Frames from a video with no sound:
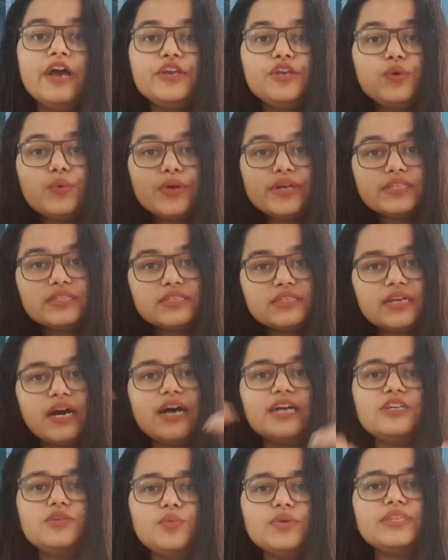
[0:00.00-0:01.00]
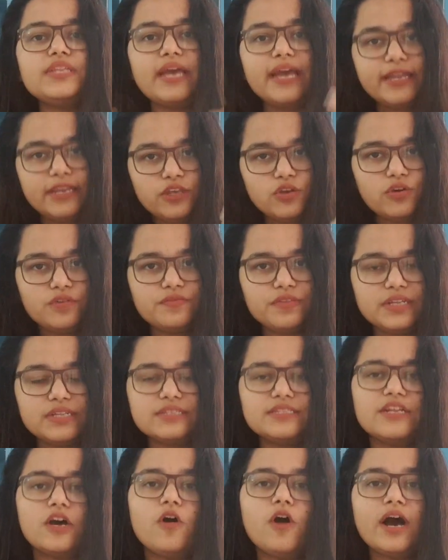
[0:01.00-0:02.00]
You can start with any of
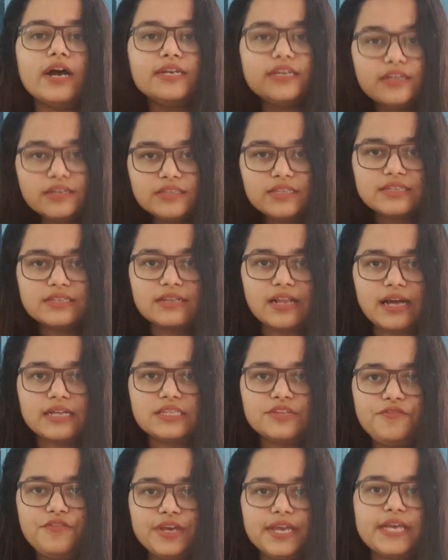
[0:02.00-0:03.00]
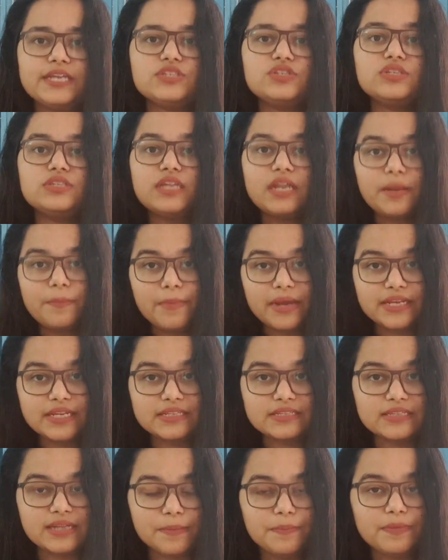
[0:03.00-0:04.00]
these. Now, under this classification, there are
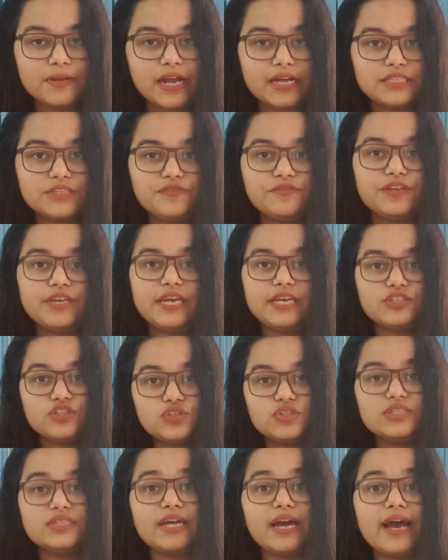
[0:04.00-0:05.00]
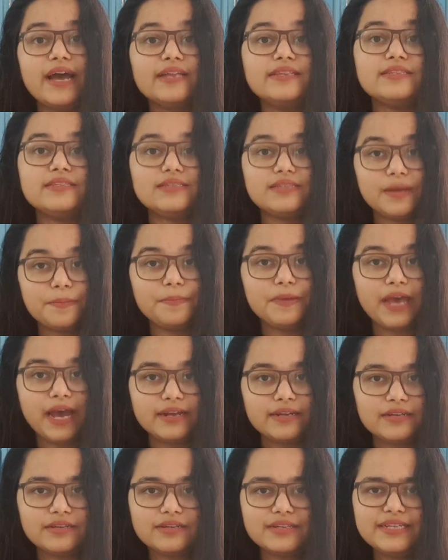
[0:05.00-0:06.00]
many sub-classifications and
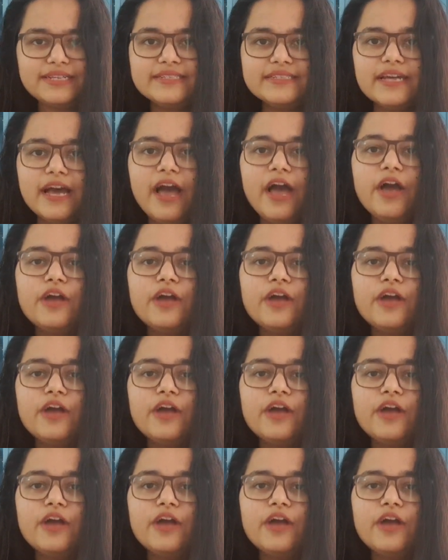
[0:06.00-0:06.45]
subcategories.